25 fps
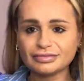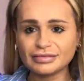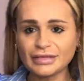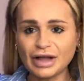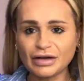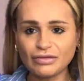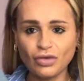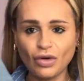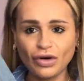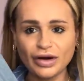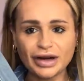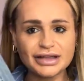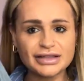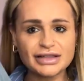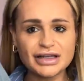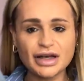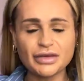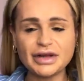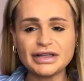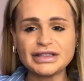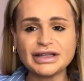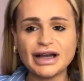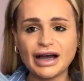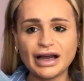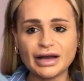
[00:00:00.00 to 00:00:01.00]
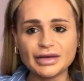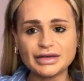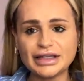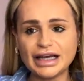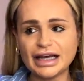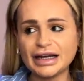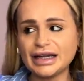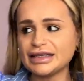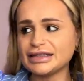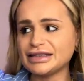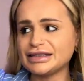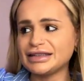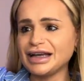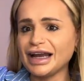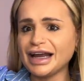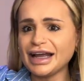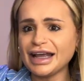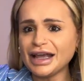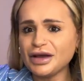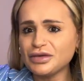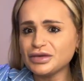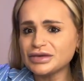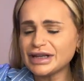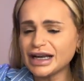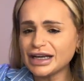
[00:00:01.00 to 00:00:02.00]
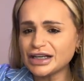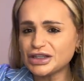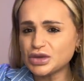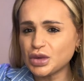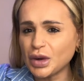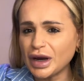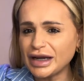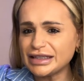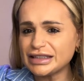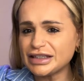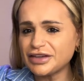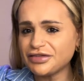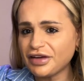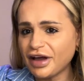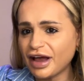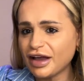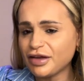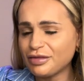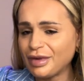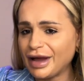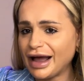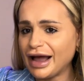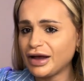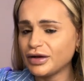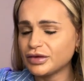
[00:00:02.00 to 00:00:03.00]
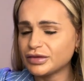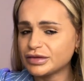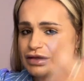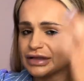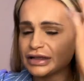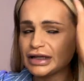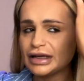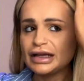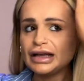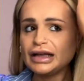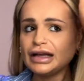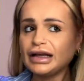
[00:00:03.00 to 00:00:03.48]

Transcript: I've worn it so many times, and it's like, it was like £25.